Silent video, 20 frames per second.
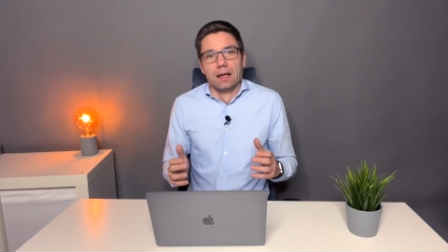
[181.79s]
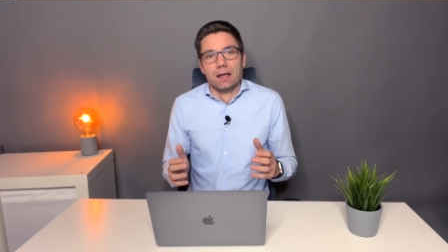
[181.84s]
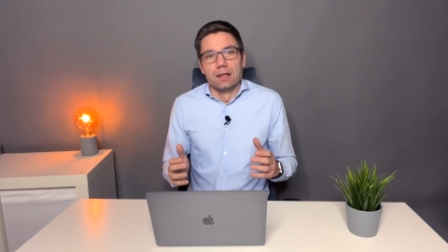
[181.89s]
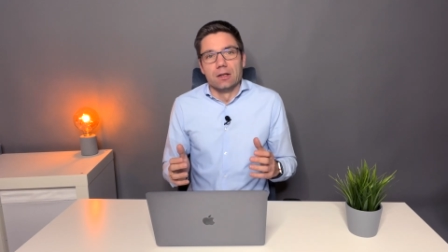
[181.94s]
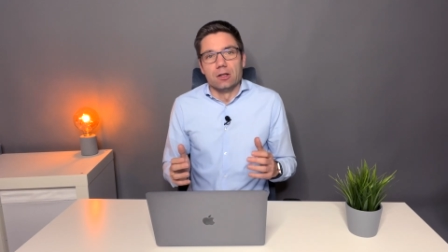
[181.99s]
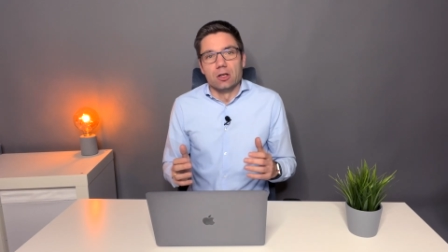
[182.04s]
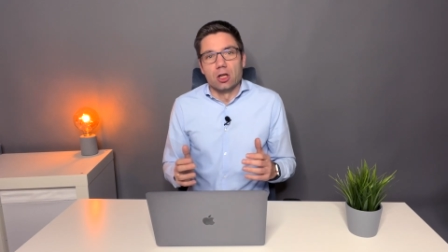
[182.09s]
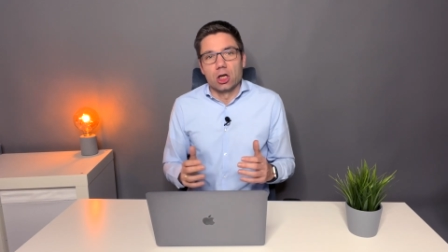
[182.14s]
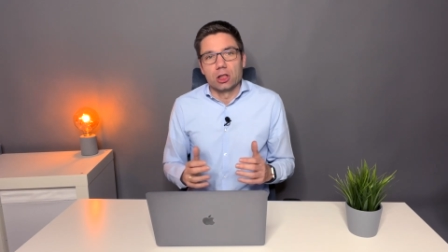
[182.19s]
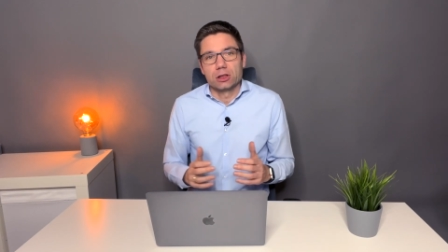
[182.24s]

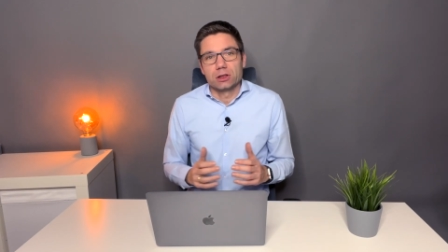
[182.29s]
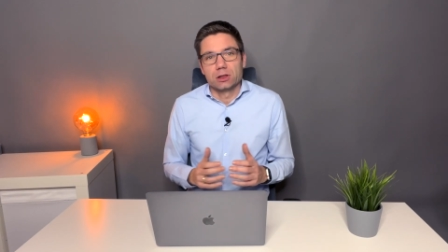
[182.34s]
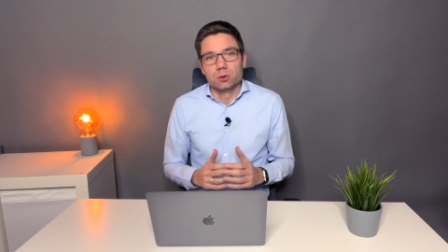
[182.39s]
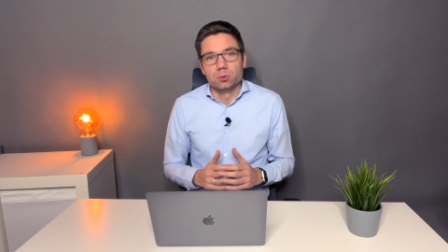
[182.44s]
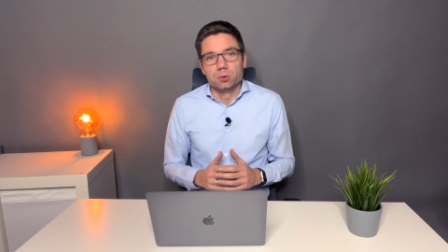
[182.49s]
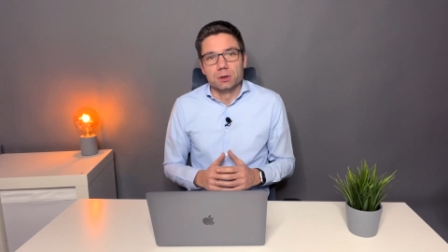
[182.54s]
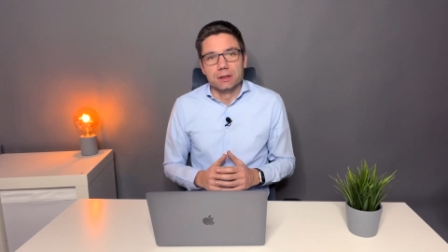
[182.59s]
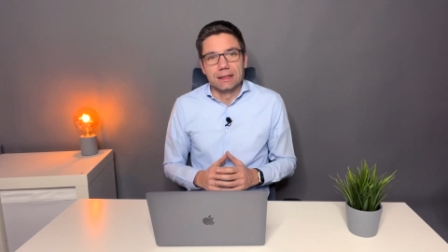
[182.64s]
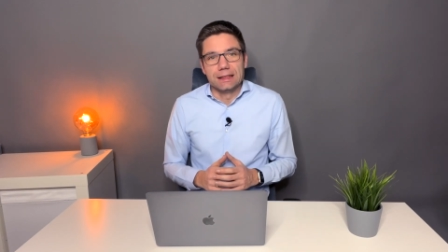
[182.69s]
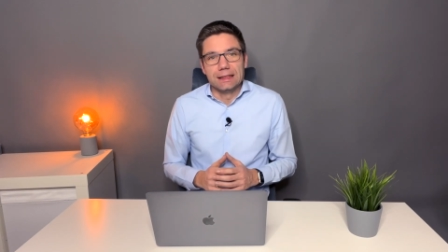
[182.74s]
not
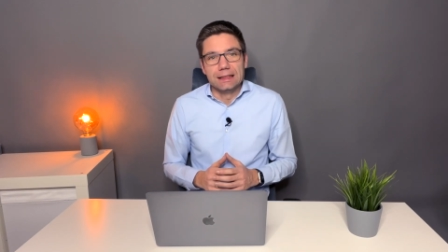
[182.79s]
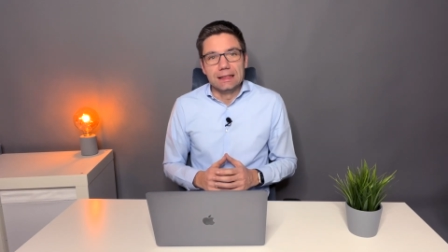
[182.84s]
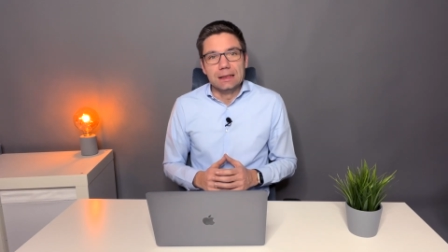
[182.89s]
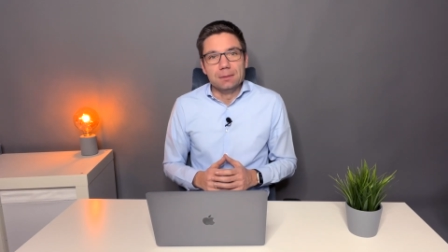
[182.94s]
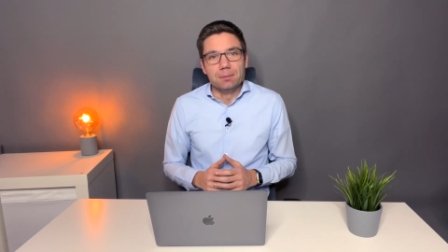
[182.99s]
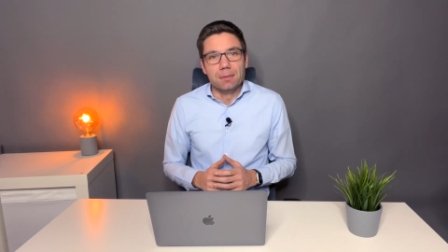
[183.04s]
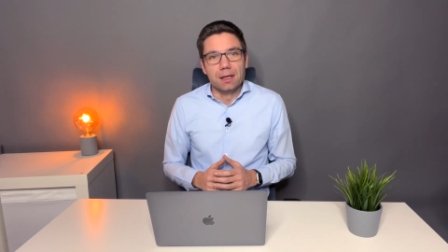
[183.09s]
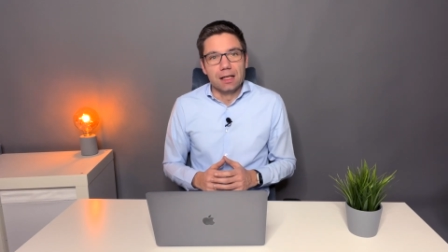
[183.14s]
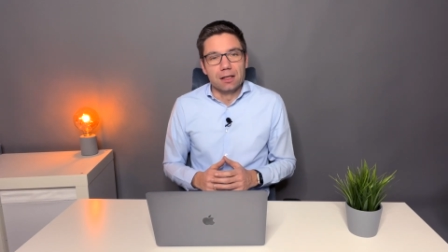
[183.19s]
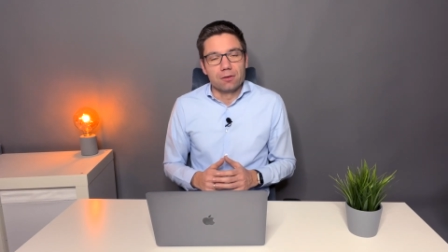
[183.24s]
doing
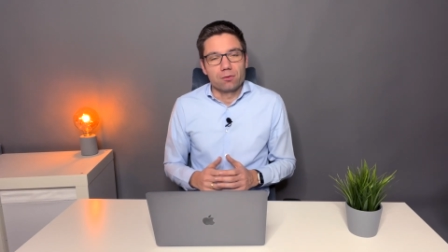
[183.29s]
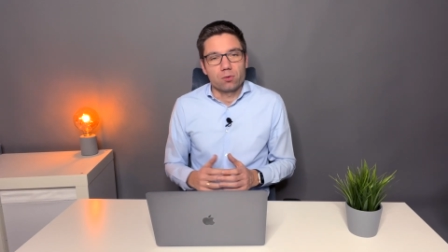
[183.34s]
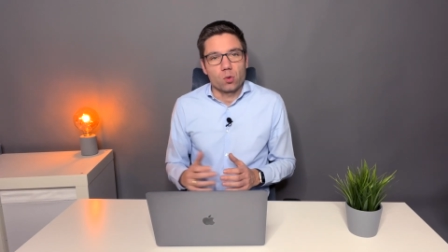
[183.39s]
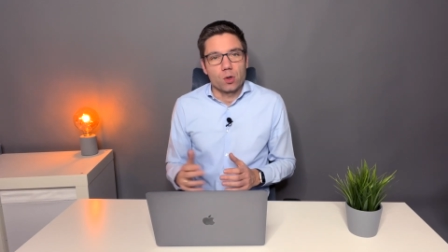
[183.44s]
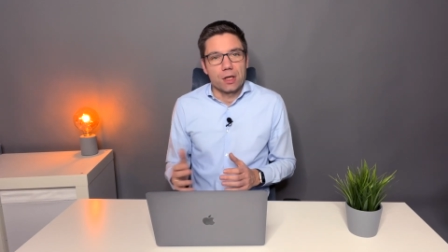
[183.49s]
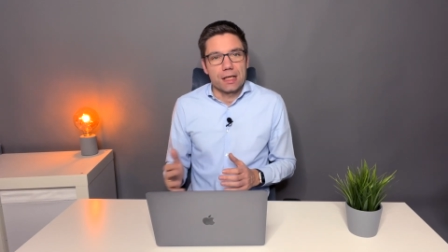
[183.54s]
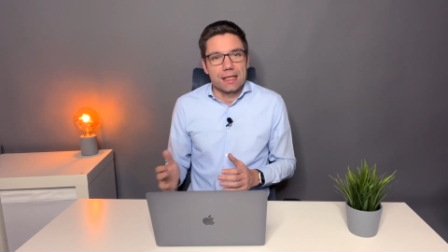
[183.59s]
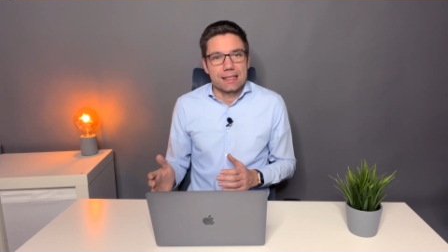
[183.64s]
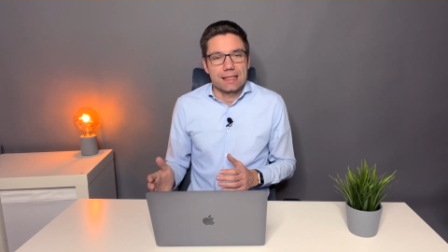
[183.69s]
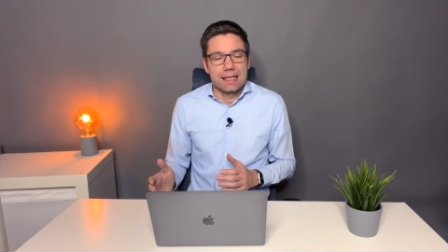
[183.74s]
email for
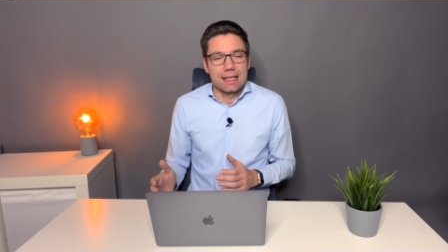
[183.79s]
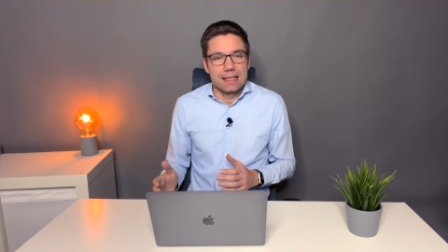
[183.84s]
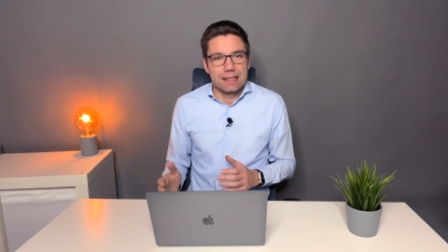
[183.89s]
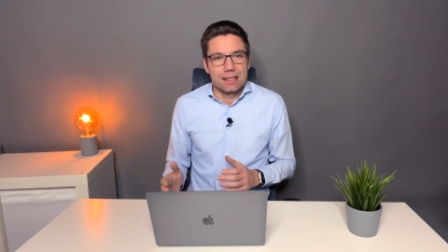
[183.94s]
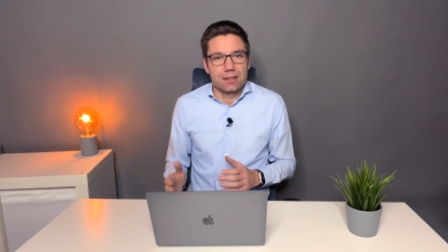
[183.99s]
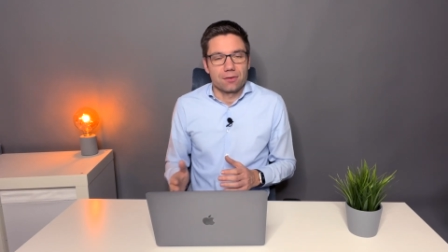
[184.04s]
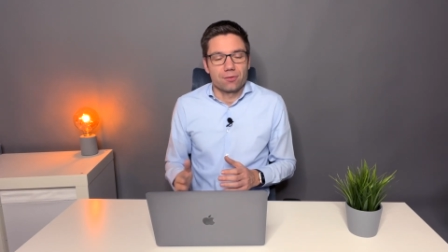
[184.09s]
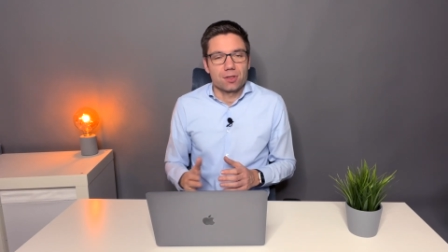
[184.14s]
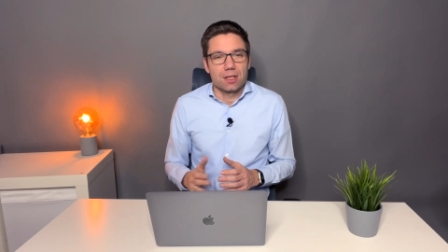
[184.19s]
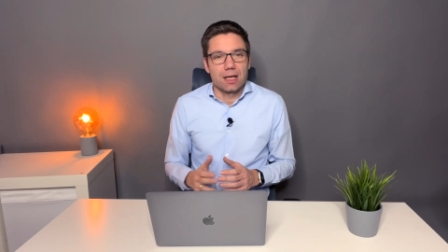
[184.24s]

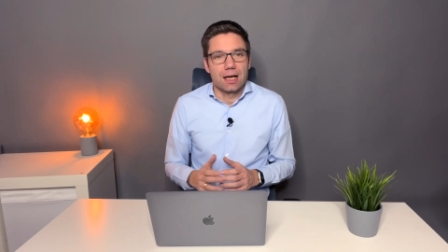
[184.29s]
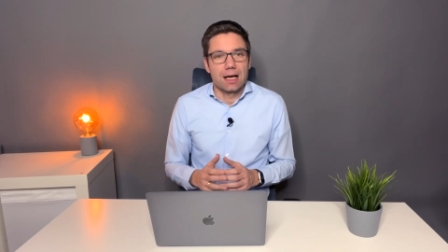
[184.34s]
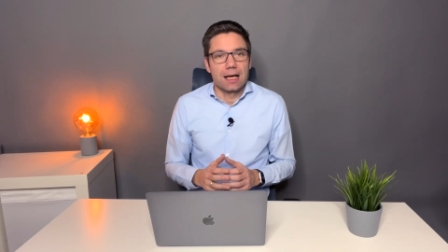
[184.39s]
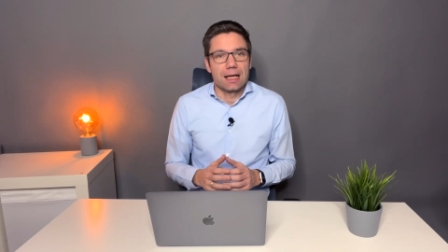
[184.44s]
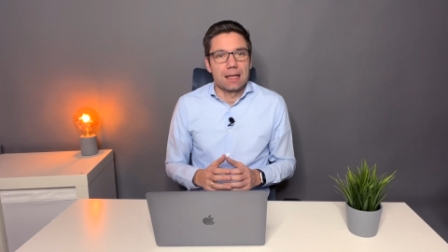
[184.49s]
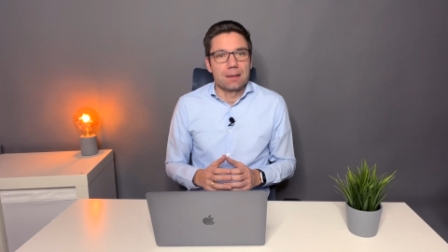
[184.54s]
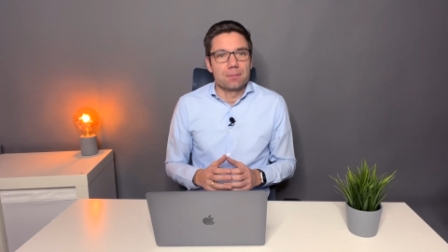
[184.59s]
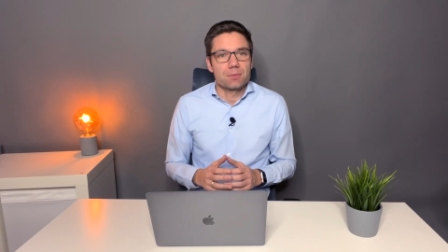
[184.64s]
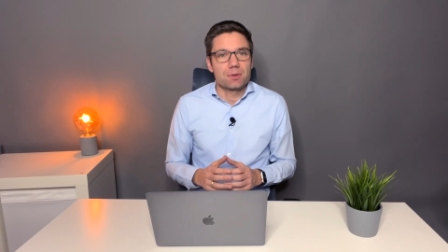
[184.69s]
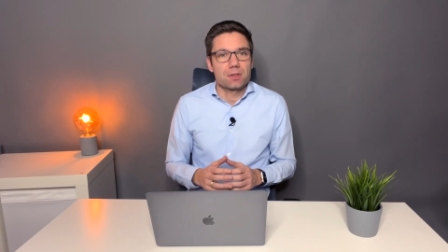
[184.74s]
extensive
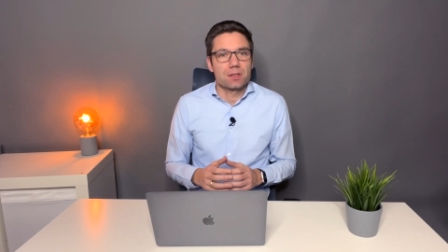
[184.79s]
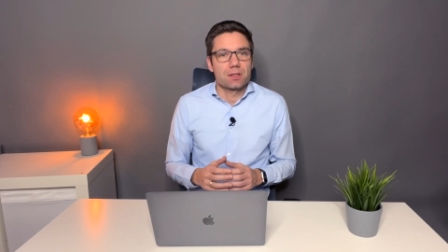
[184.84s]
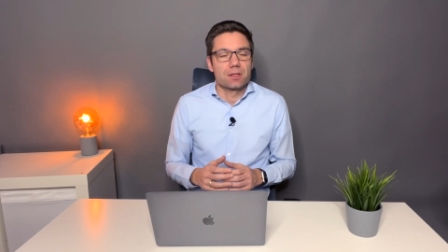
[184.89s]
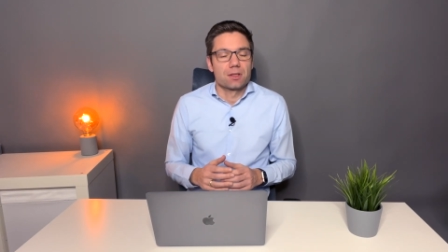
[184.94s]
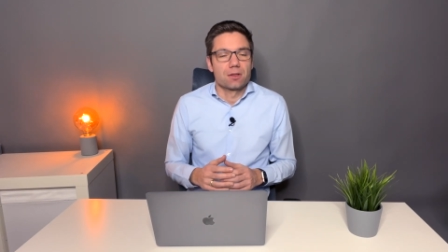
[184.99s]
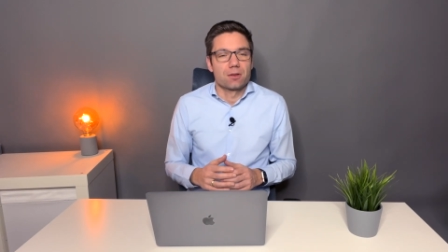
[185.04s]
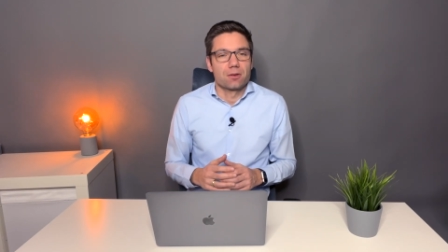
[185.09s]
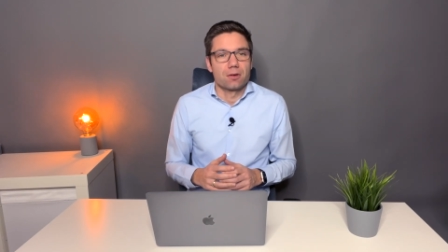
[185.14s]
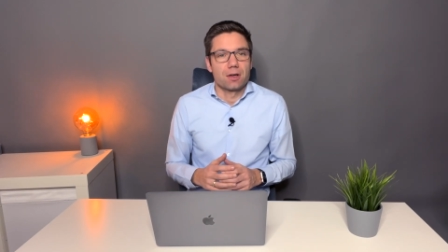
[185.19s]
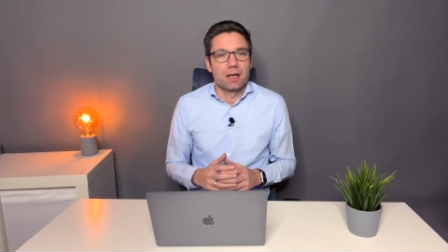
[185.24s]
times,
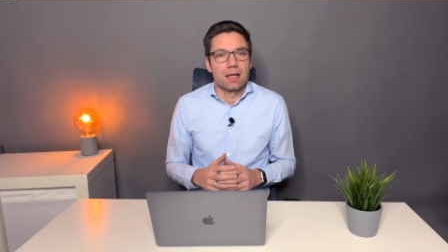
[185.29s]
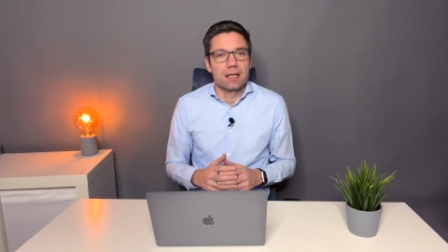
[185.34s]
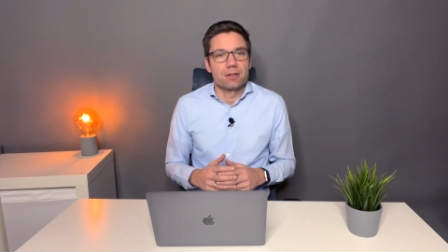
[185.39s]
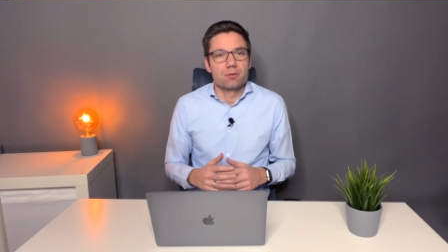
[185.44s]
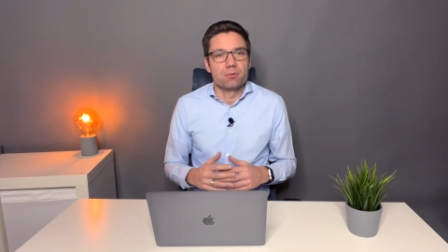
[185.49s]
right?